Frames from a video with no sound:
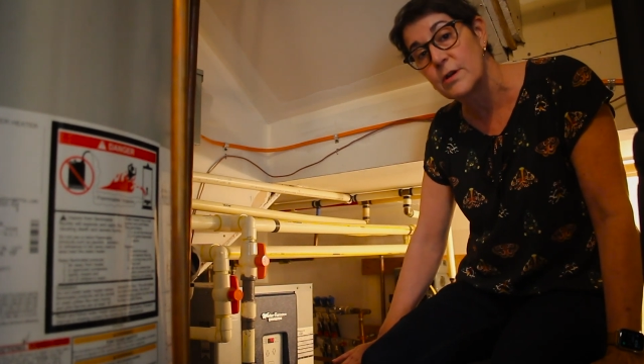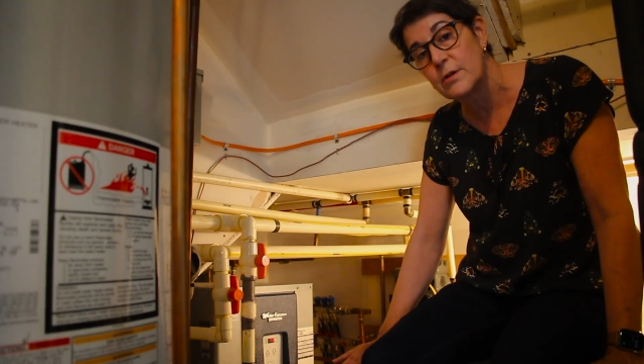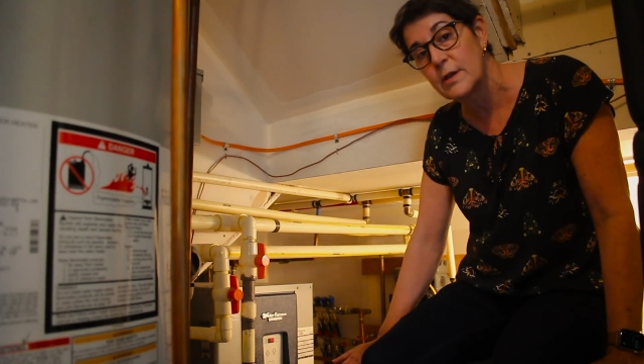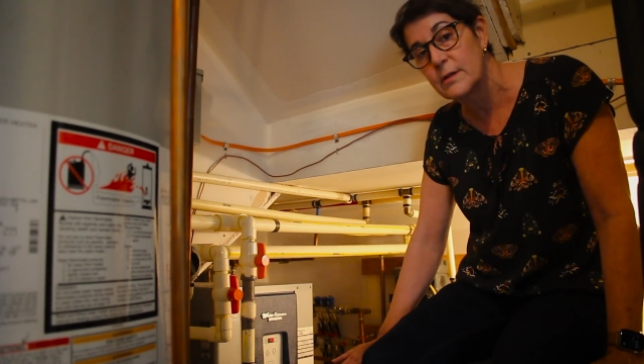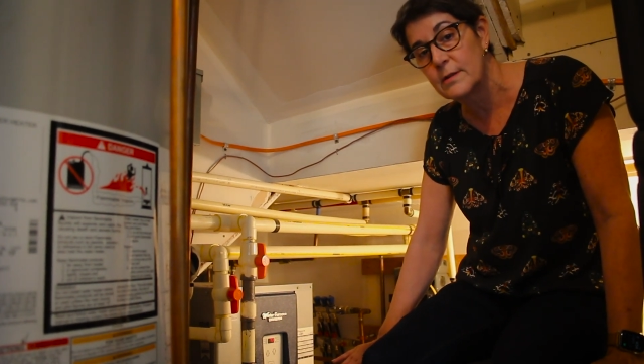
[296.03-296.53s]

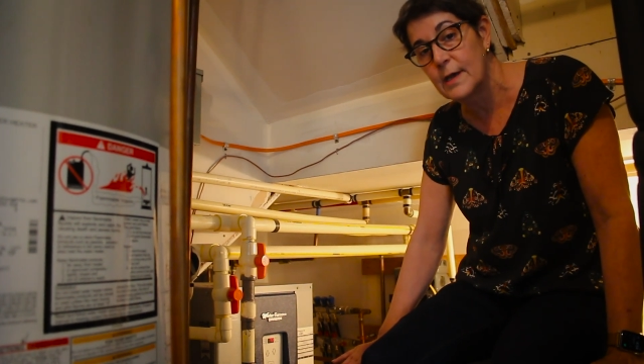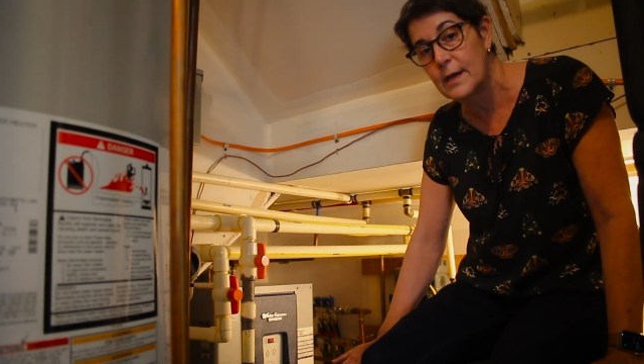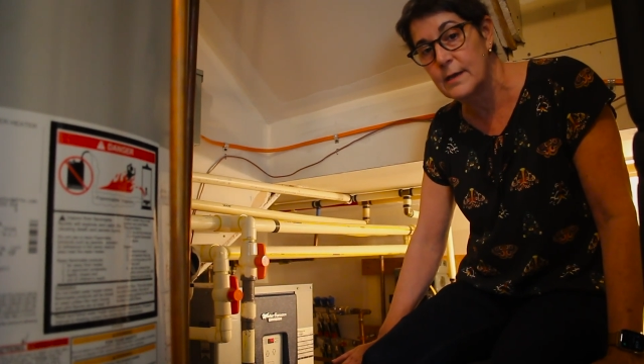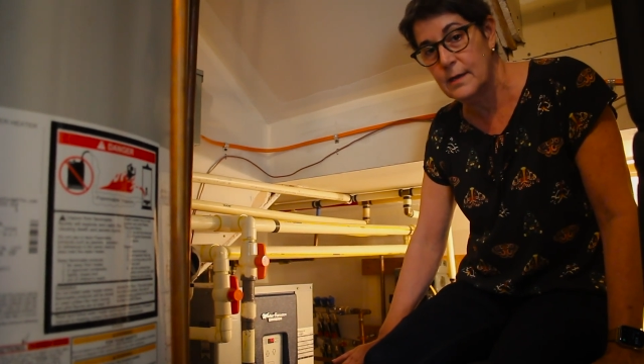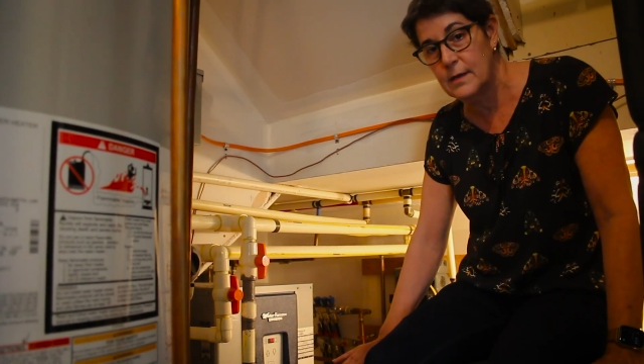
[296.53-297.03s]
unit
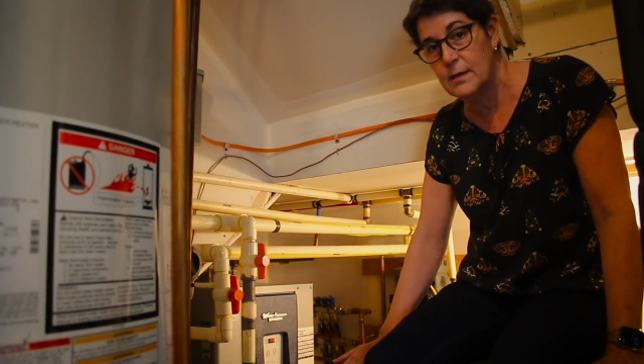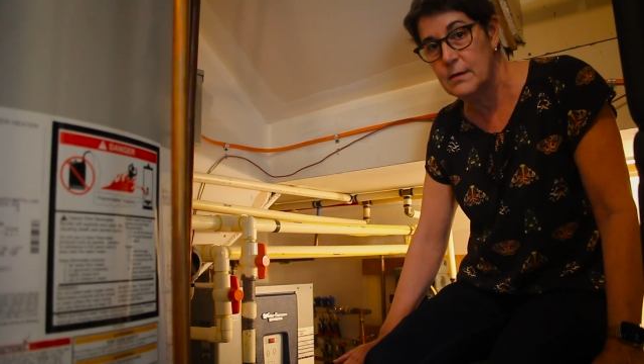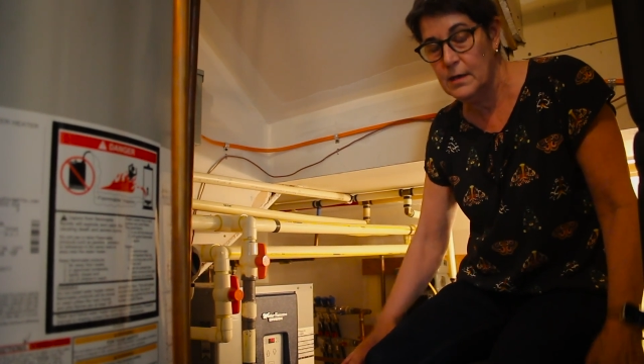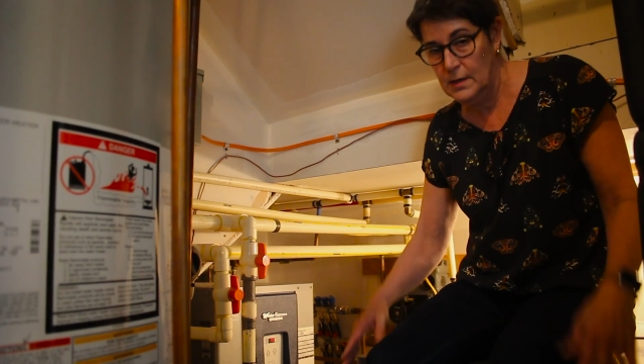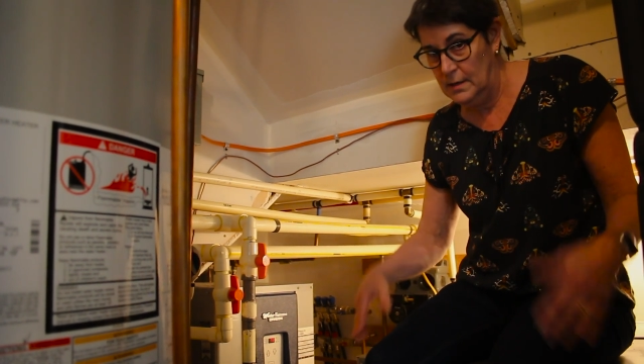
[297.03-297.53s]
that
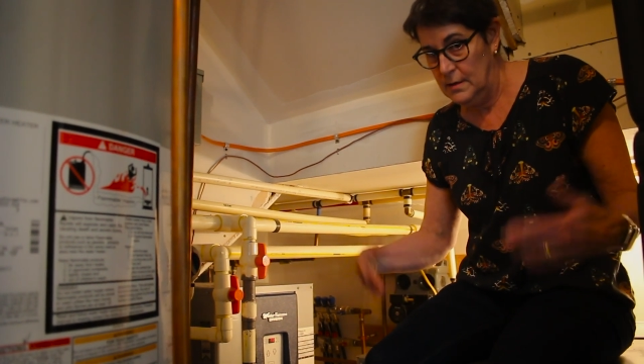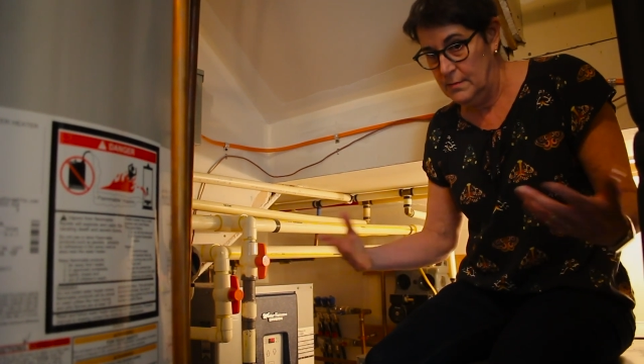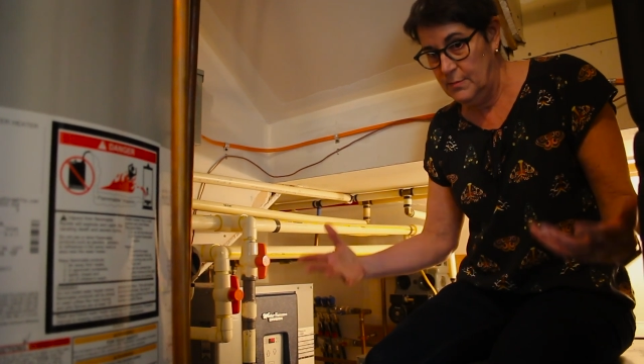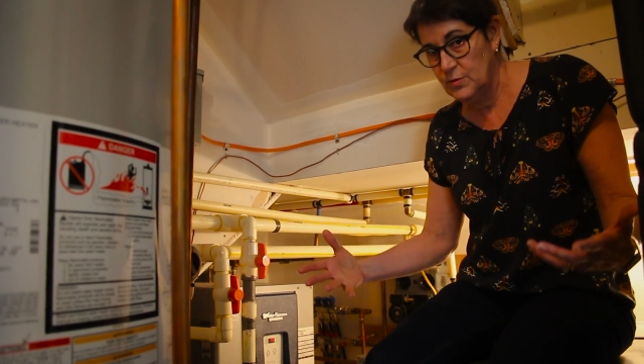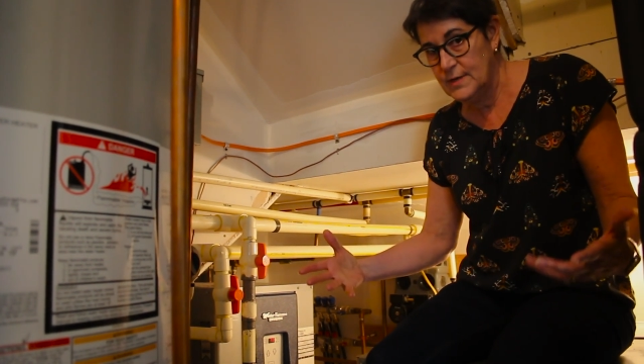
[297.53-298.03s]
in
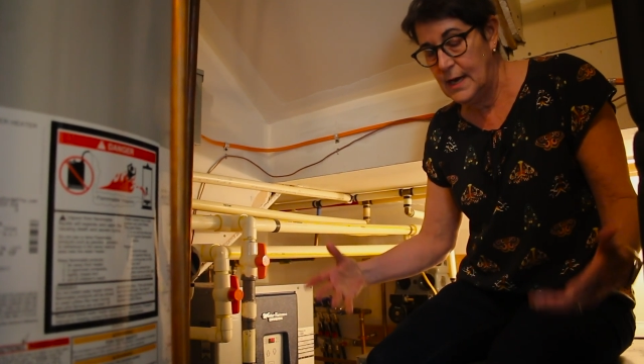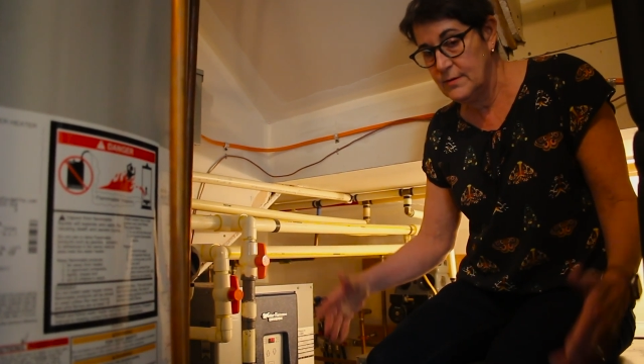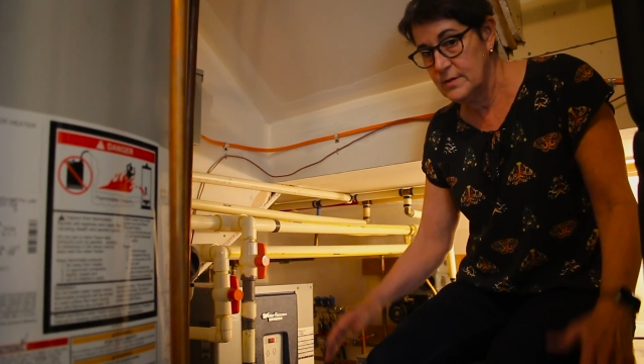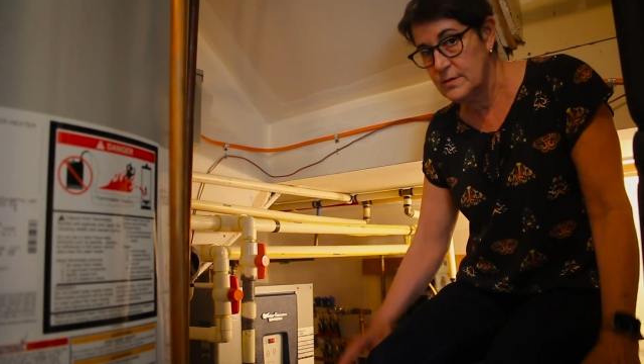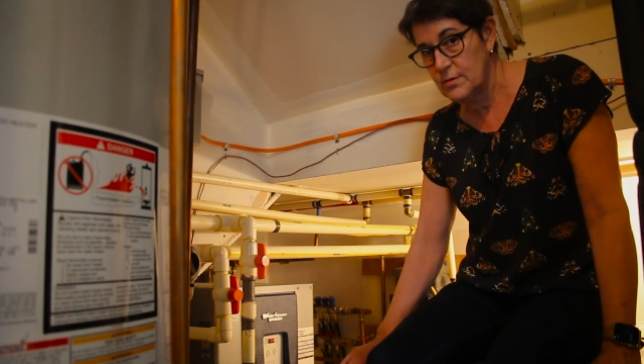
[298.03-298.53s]
most
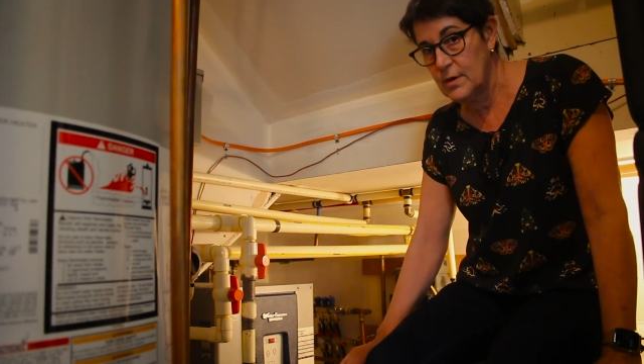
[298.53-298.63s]
houses